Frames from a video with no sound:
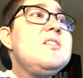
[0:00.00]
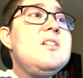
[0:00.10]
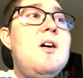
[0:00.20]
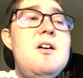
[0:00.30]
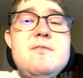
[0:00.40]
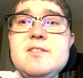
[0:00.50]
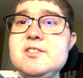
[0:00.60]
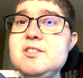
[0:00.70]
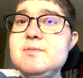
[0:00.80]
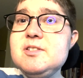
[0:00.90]

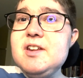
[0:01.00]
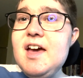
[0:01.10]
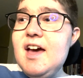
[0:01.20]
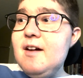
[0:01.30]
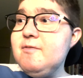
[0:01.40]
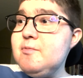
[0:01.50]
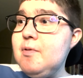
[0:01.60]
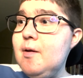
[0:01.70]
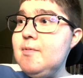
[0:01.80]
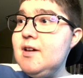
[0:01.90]
offensive staff. They're
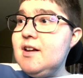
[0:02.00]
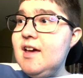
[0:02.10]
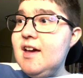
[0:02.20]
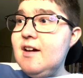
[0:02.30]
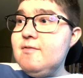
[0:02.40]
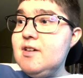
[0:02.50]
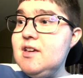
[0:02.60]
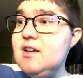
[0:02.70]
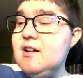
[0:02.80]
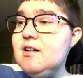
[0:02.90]
probably going to have
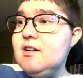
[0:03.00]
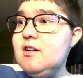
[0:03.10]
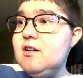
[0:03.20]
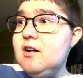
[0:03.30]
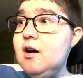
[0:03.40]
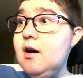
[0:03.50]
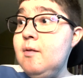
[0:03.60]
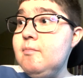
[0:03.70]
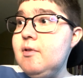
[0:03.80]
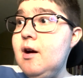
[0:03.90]
a,
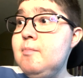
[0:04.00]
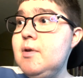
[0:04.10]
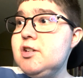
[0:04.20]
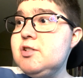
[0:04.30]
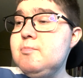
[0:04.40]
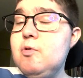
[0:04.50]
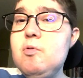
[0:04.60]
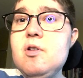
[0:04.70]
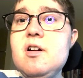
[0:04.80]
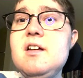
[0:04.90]
a, a much
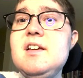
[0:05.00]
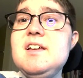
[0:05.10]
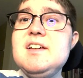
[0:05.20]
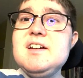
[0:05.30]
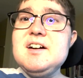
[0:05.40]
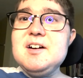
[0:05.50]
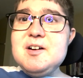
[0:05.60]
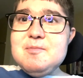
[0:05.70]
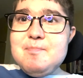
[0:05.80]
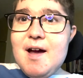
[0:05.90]
more
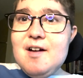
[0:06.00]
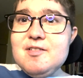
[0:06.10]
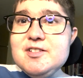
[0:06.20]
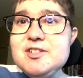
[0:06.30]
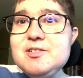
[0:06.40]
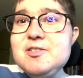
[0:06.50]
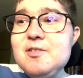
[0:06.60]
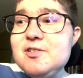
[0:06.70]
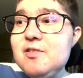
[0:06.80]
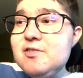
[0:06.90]
balanced
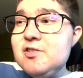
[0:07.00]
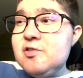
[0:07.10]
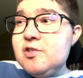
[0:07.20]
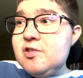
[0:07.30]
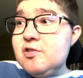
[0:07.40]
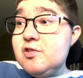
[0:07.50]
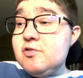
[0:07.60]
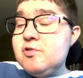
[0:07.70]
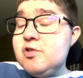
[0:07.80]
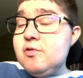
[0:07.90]

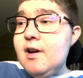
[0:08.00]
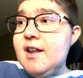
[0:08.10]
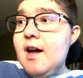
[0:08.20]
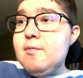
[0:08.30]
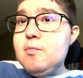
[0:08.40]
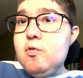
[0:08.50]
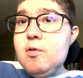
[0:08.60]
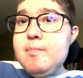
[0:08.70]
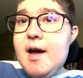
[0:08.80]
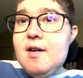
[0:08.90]
try to have a more
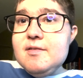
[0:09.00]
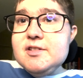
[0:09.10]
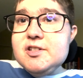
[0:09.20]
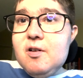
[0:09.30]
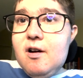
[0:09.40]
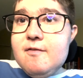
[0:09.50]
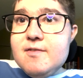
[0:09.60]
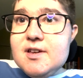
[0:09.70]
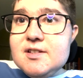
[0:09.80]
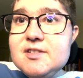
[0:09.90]
balanced
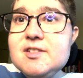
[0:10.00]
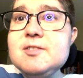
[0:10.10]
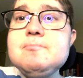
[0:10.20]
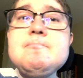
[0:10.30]
offense